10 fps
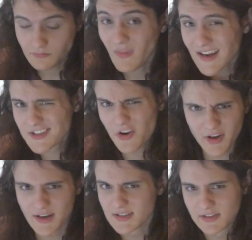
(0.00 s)
It's not the
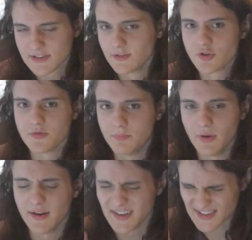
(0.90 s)
ideal solution,
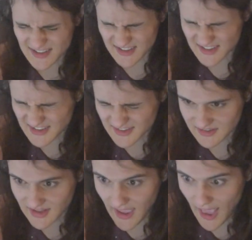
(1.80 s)
but
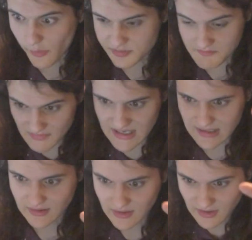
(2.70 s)
it helps
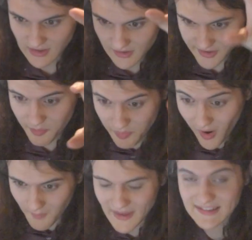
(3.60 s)
me
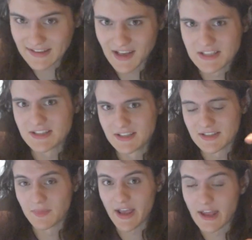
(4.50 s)
compartmentalize things
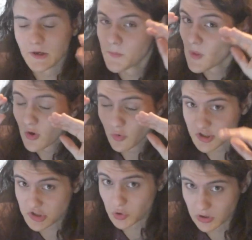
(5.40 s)
in my head, which
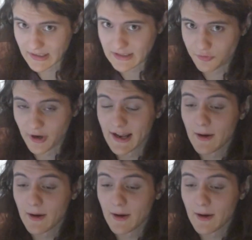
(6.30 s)
is all I need right now.